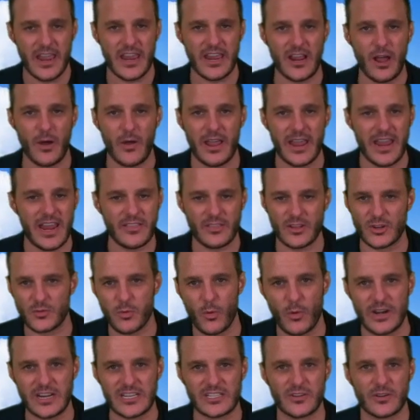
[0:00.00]
in their
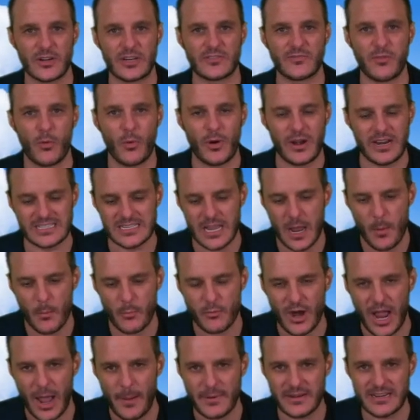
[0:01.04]
20s, 30s, 40s
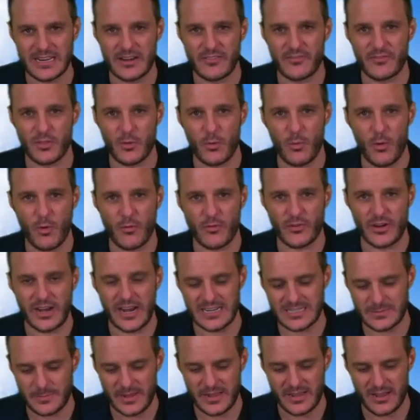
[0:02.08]
probably did for the
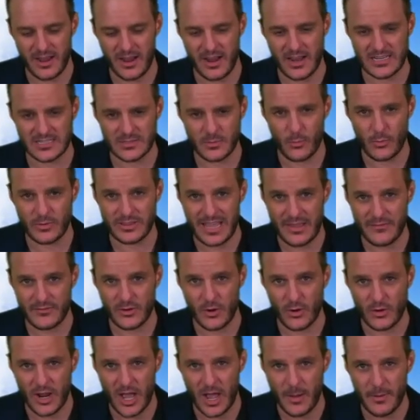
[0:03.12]
Wolverines, because when they've
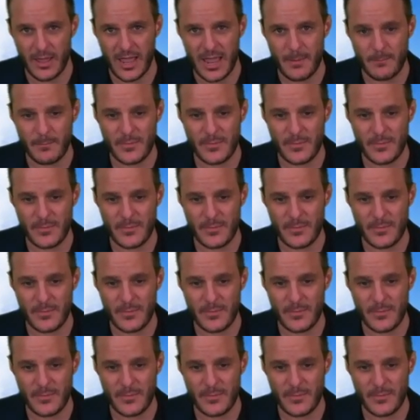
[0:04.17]
grown up,